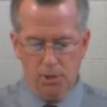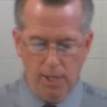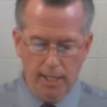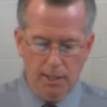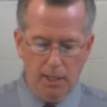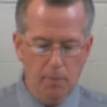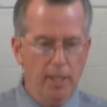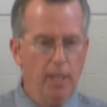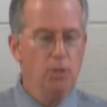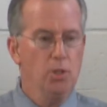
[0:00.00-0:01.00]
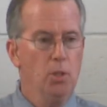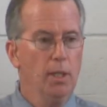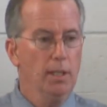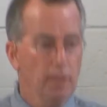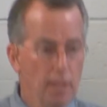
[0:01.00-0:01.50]
secondly, because you
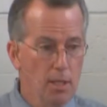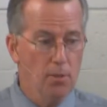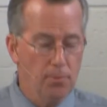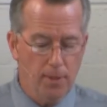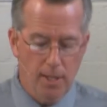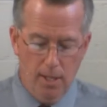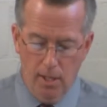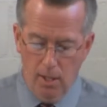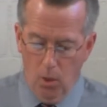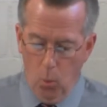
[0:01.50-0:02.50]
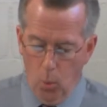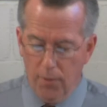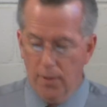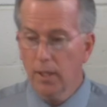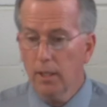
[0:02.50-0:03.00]
can live
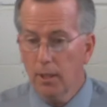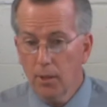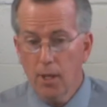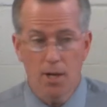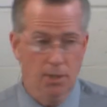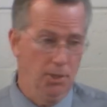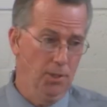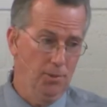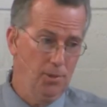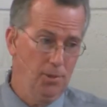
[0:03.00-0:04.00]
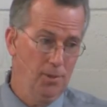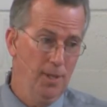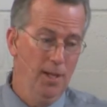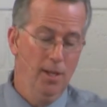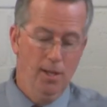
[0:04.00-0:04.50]
with a clear conscience
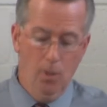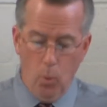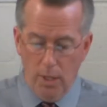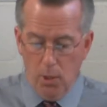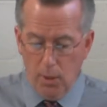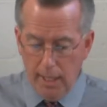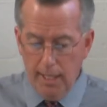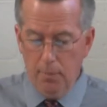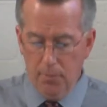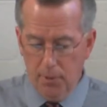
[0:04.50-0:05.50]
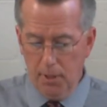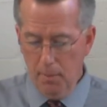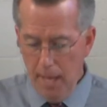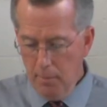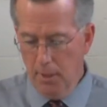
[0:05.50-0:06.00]
when you keep the
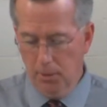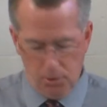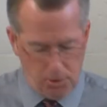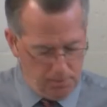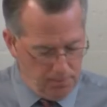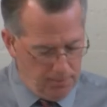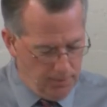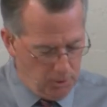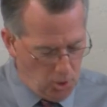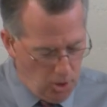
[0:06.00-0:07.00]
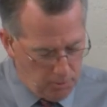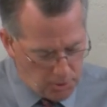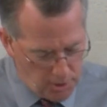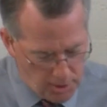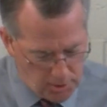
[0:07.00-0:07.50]
commandments. The psalmist
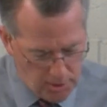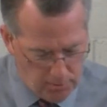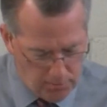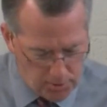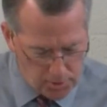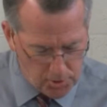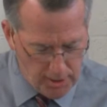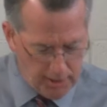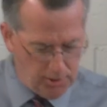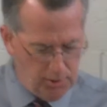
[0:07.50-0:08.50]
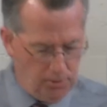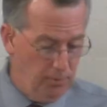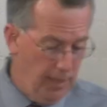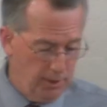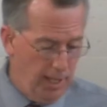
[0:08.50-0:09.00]
says in verse 6,
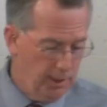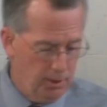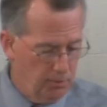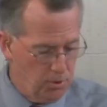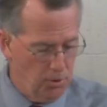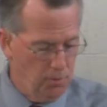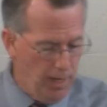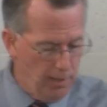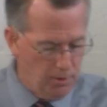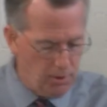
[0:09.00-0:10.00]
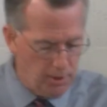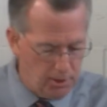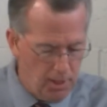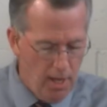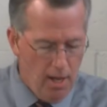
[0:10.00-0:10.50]
or actually verses 5 and
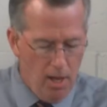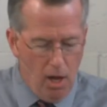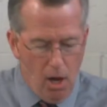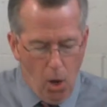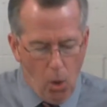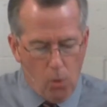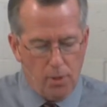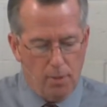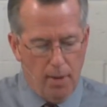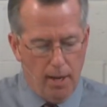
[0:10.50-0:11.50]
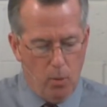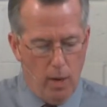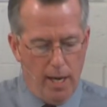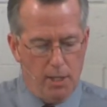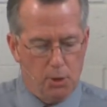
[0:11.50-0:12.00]
6, "Oh, that my
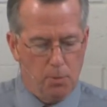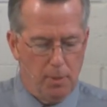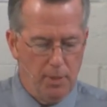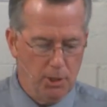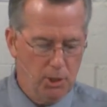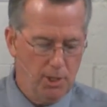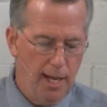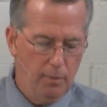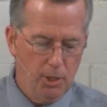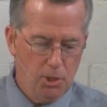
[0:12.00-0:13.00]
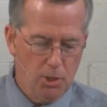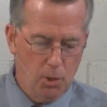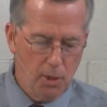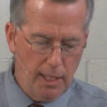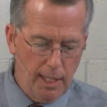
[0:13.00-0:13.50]
ways may be established to
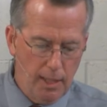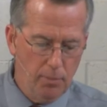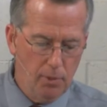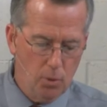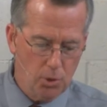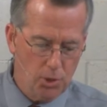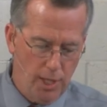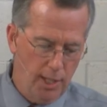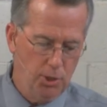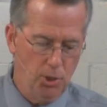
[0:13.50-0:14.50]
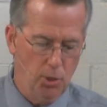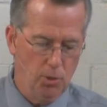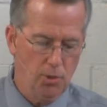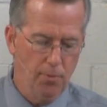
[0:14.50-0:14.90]
keep your statutes.